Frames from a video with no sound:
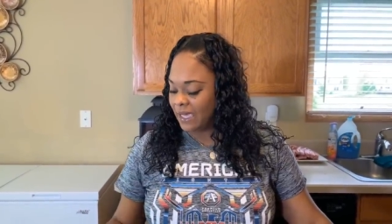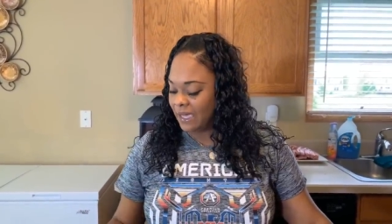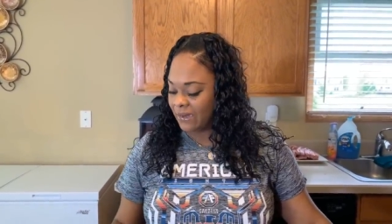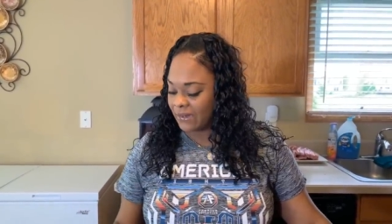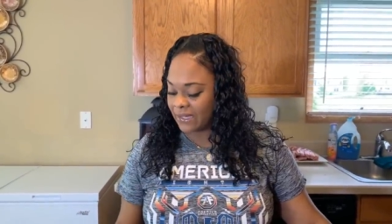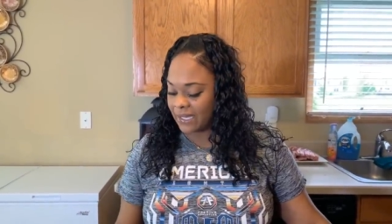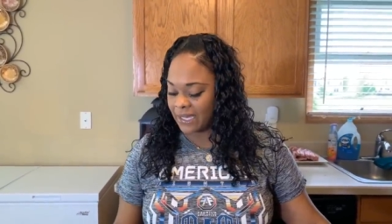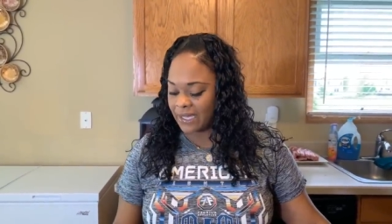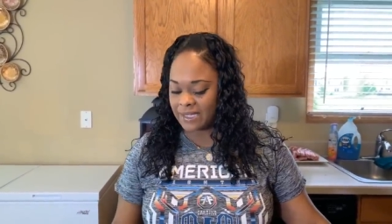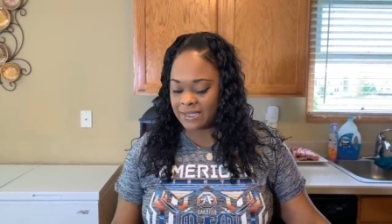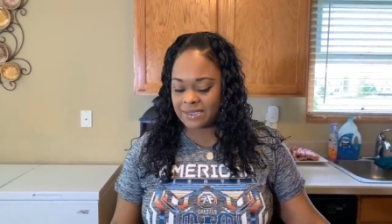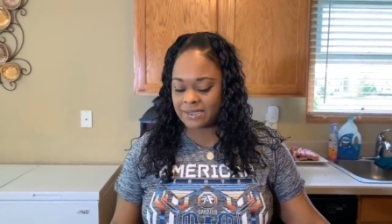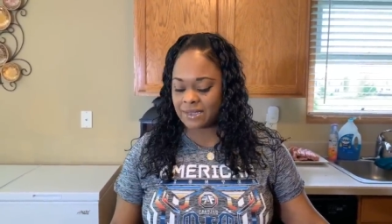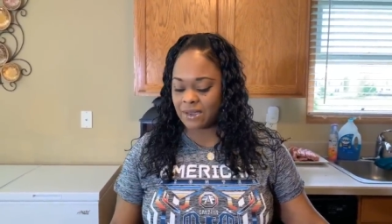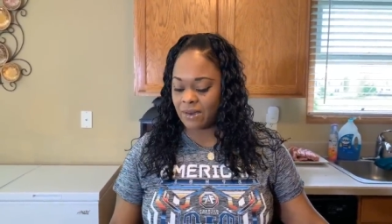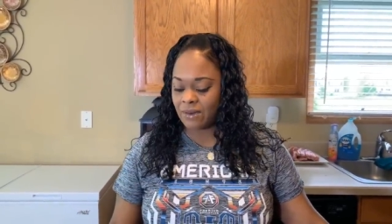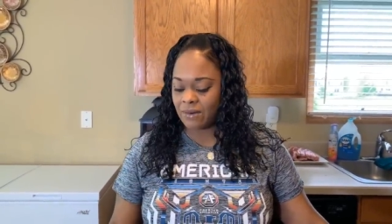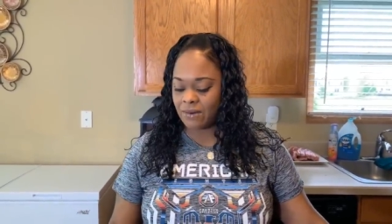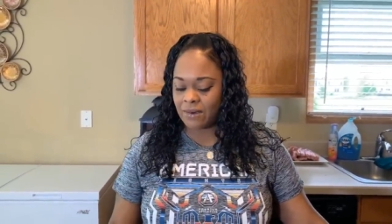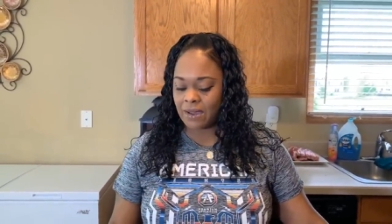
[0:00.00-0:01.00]
Okay,
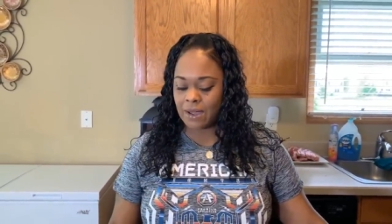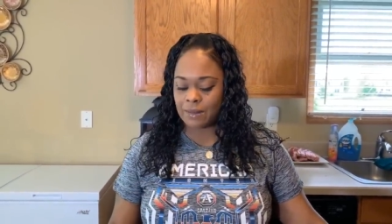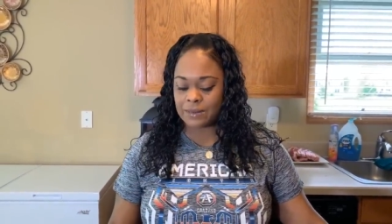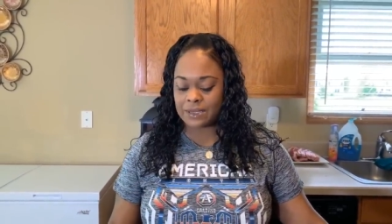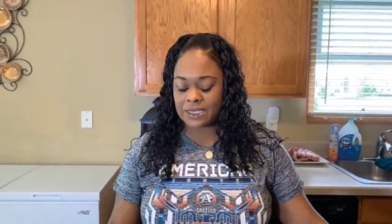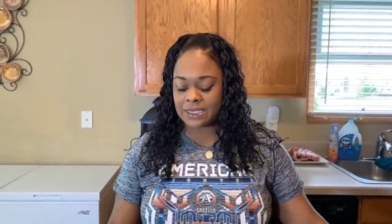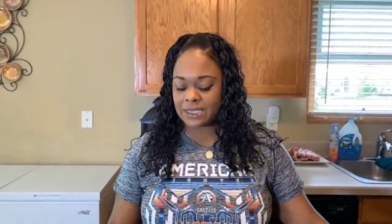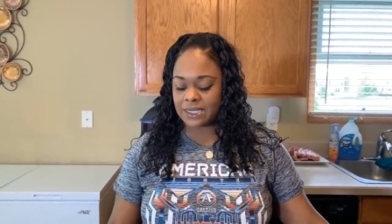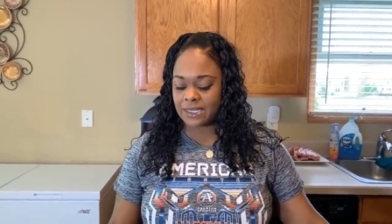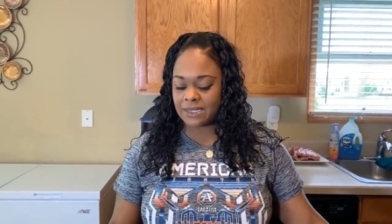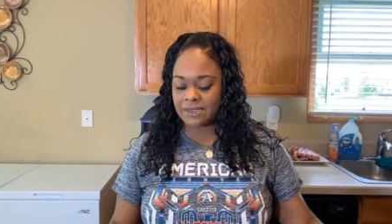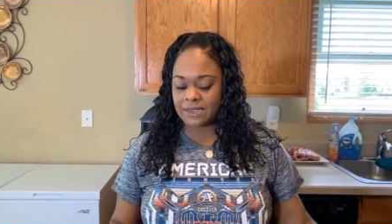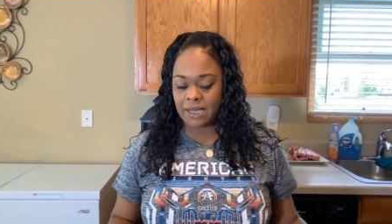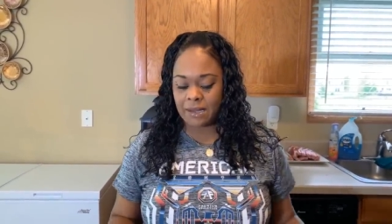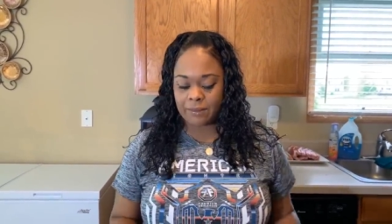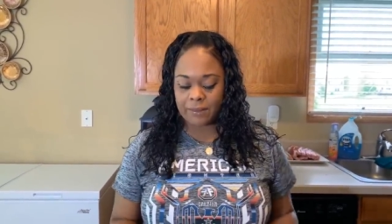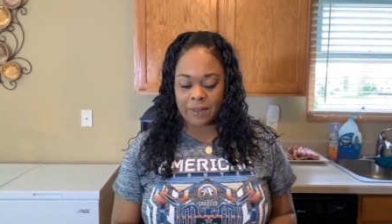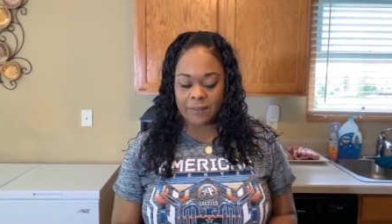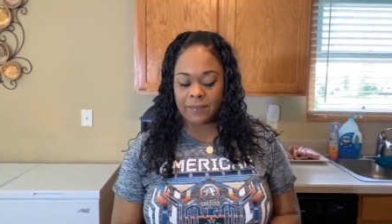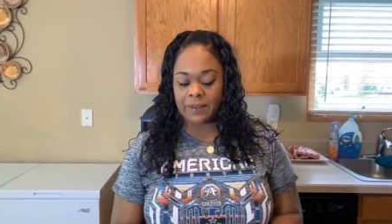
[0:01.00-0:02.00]
so I'm just gonna
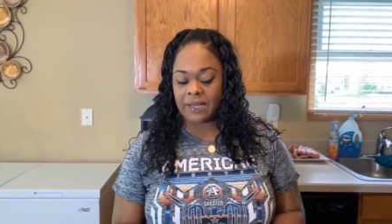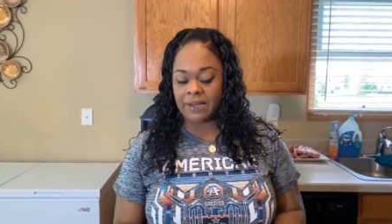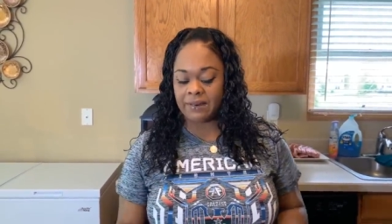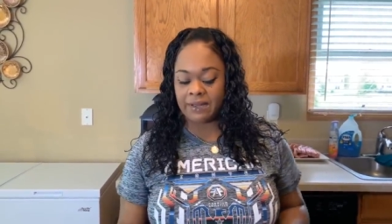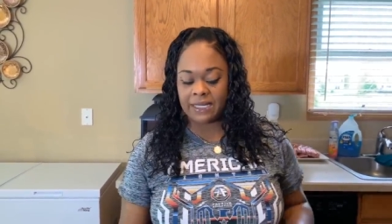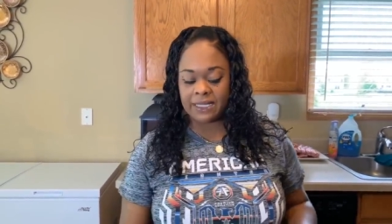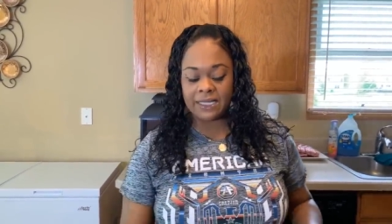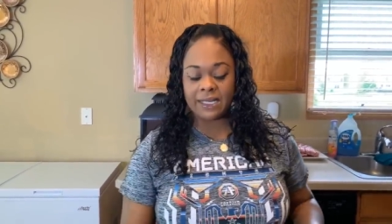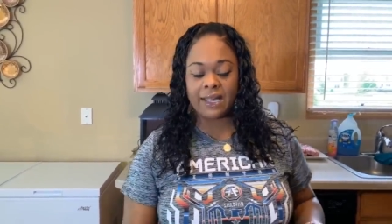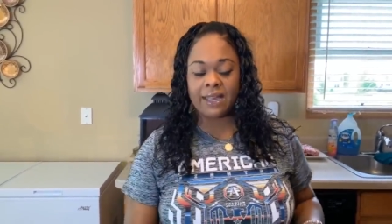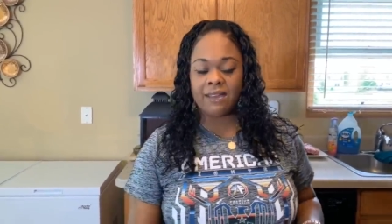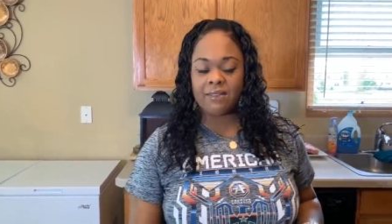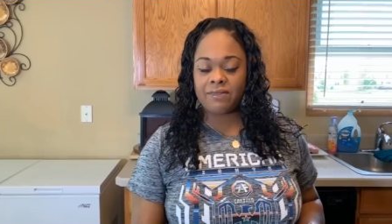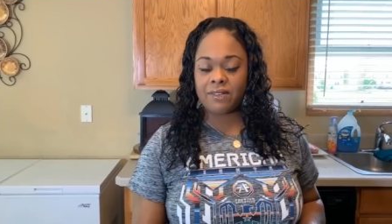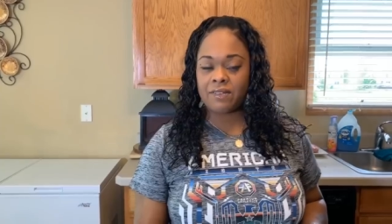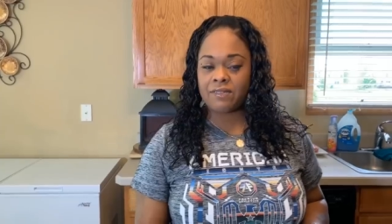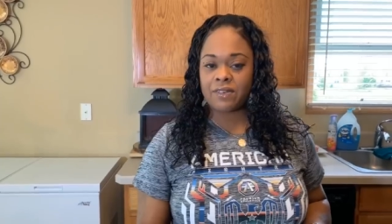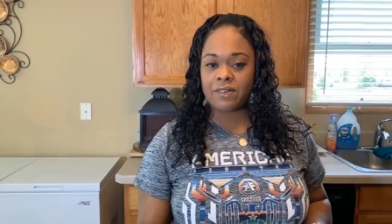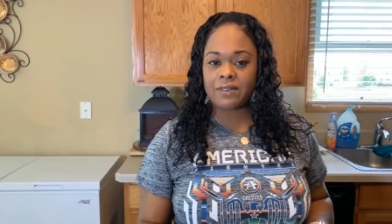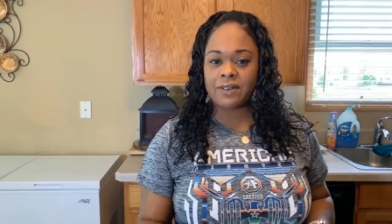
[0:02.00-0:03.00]
take my paring knife.
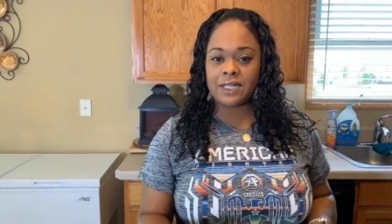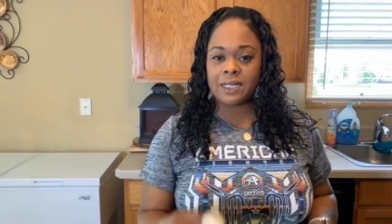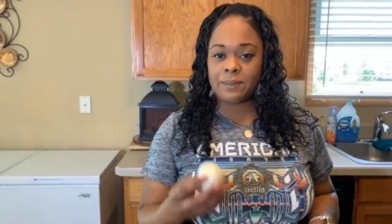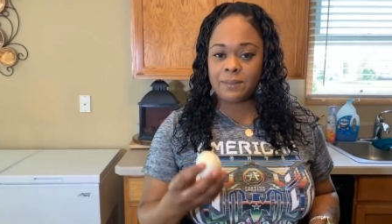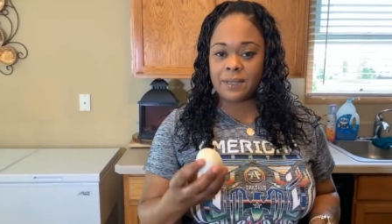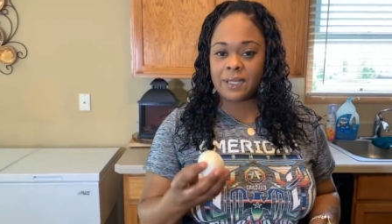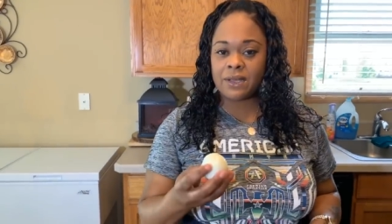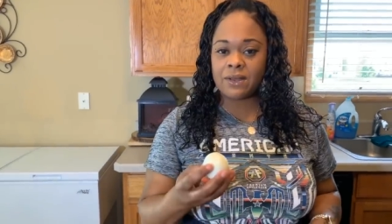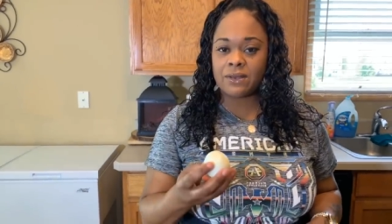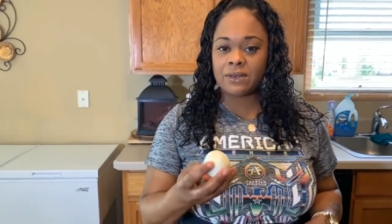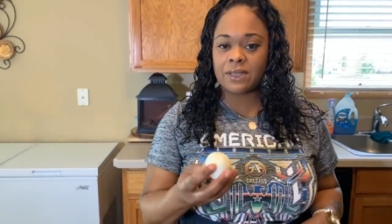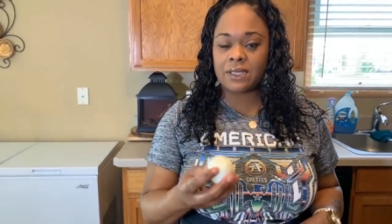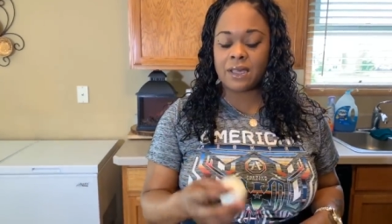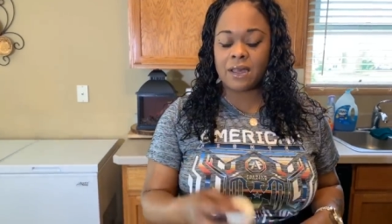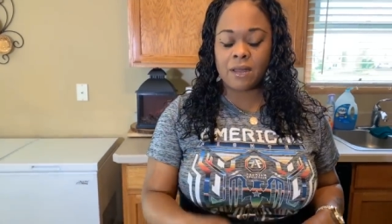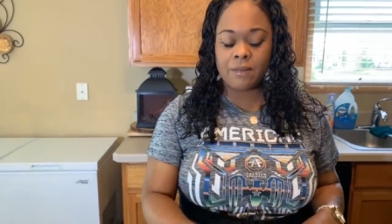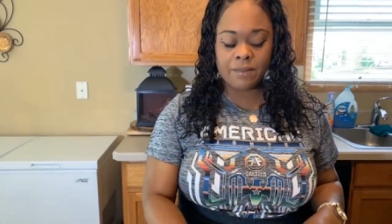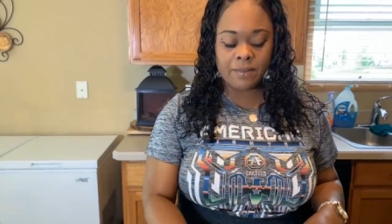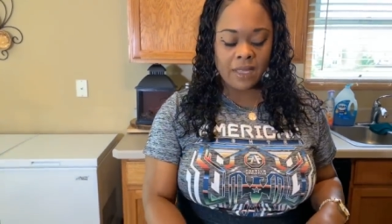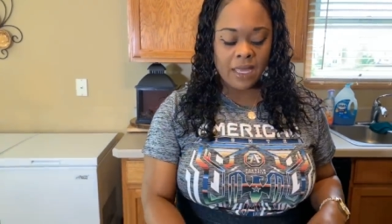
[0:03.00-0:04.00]
I've already peeled
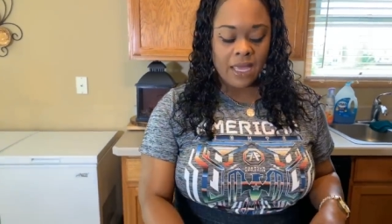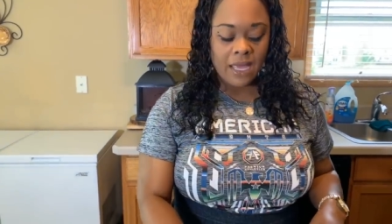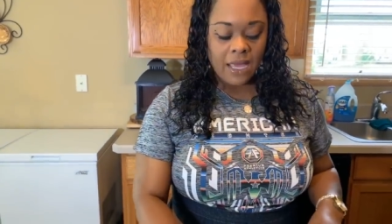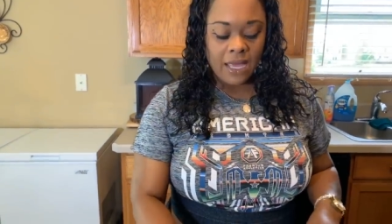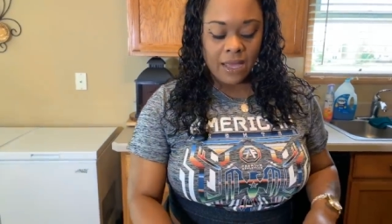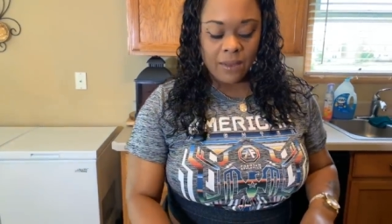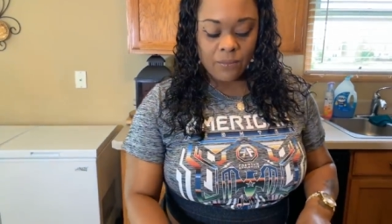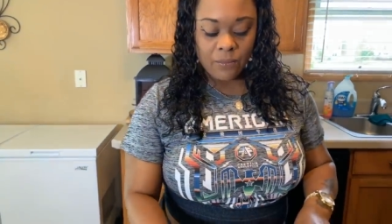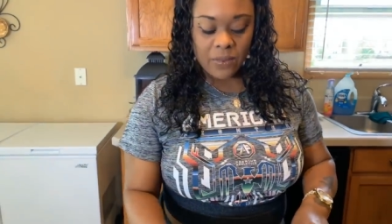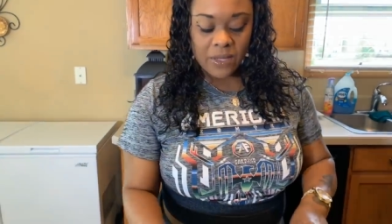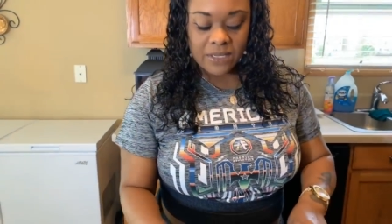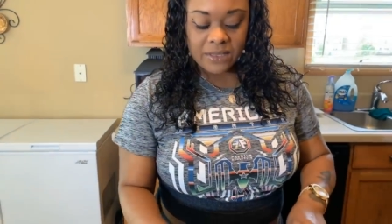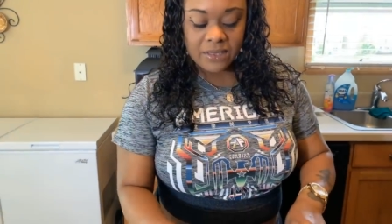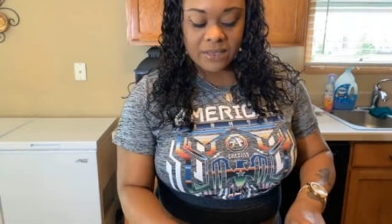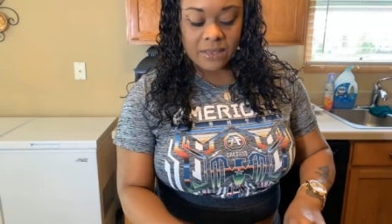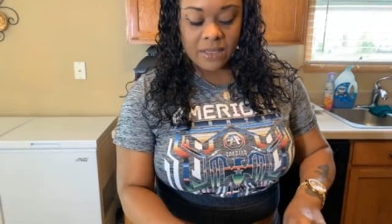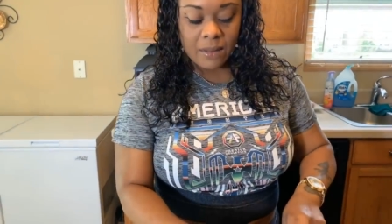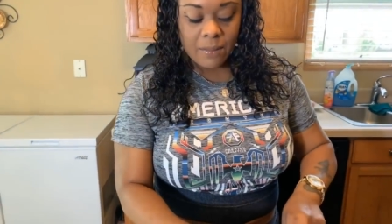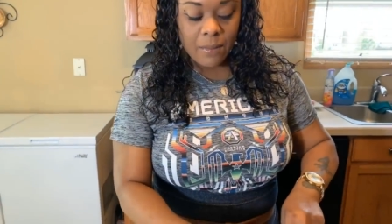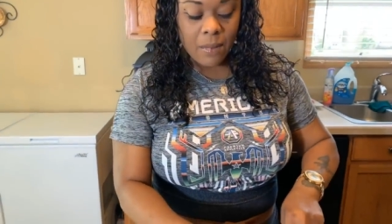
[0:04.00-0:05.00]
them and
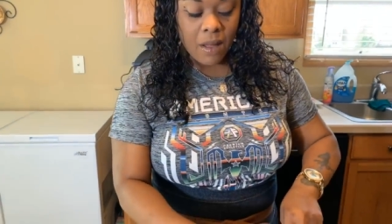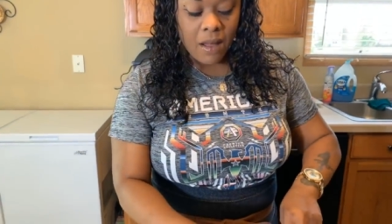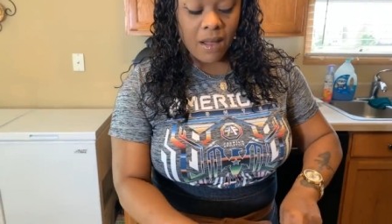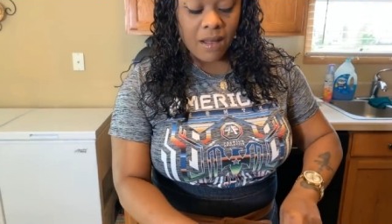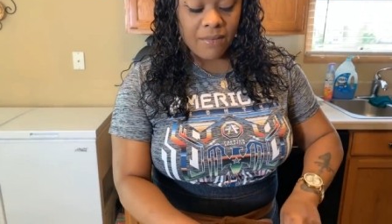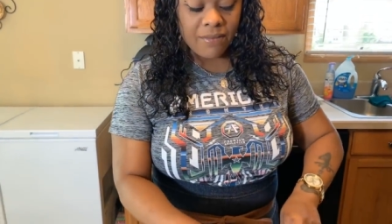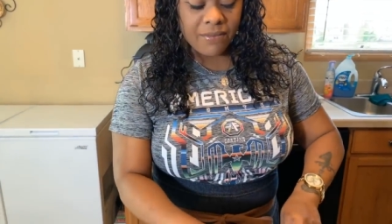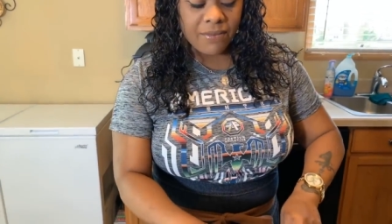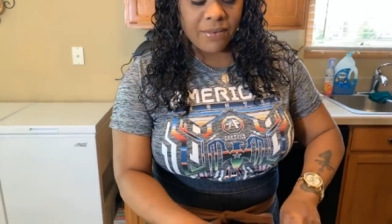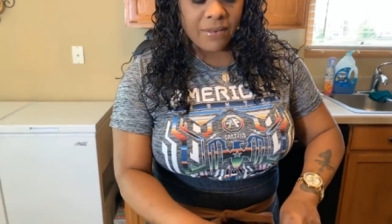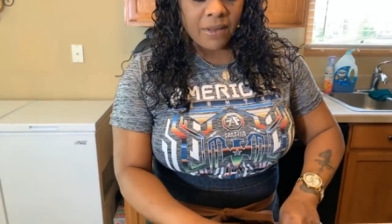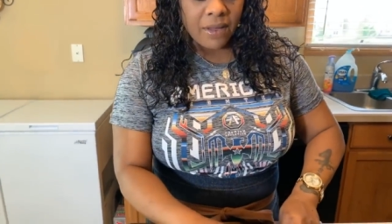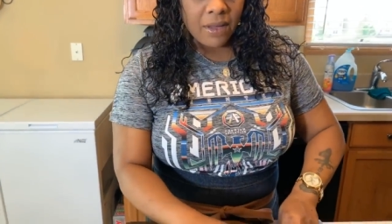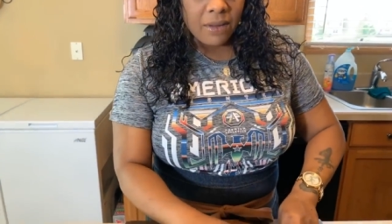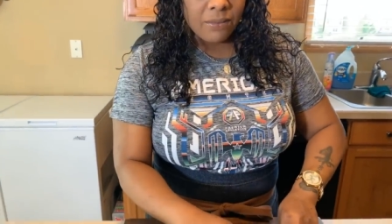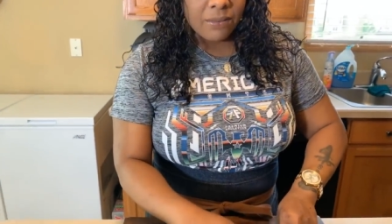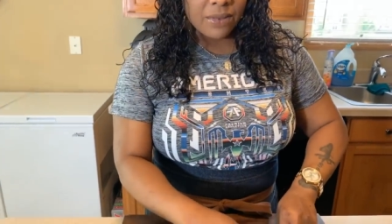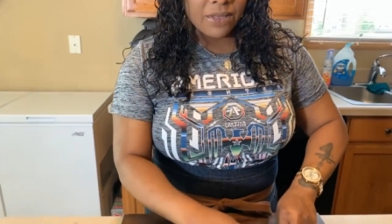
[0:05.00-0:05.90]
rinsed them off. I'm